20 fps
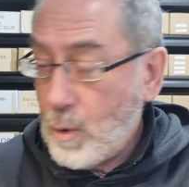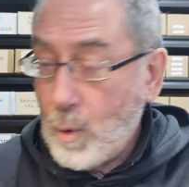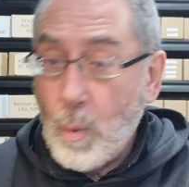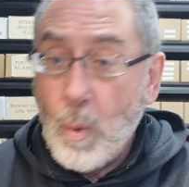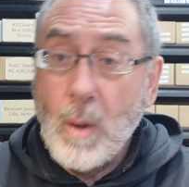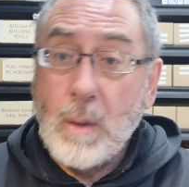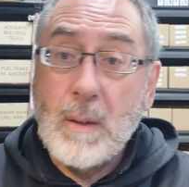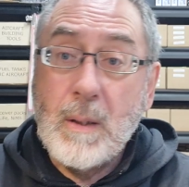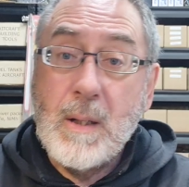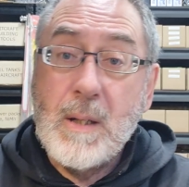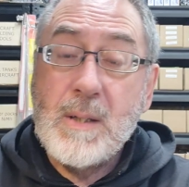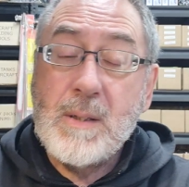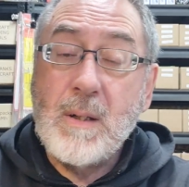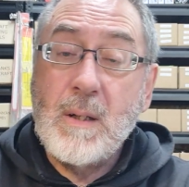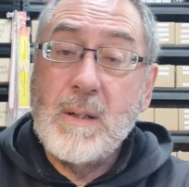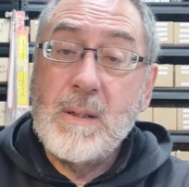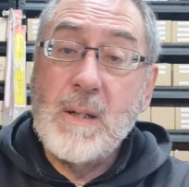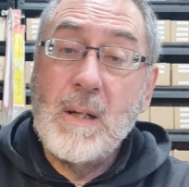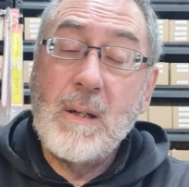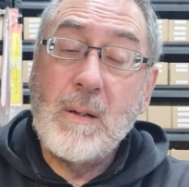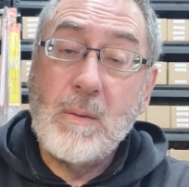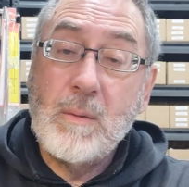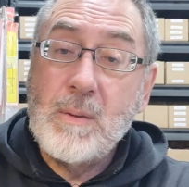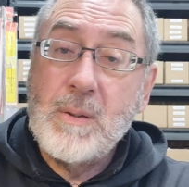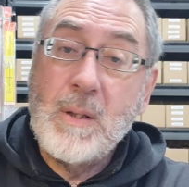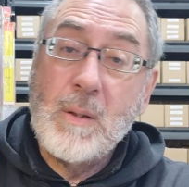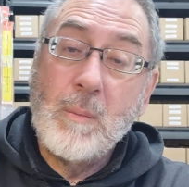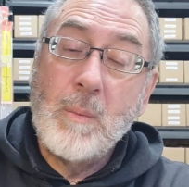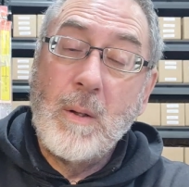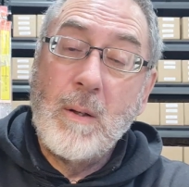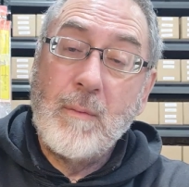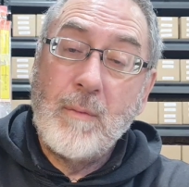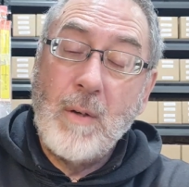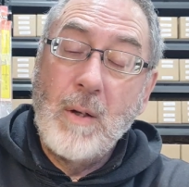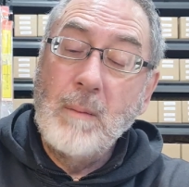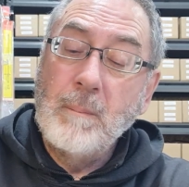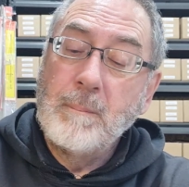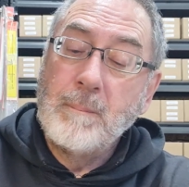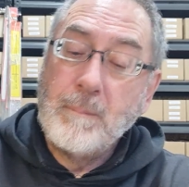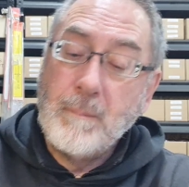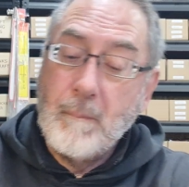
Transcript: Quality is identical to the one I've got.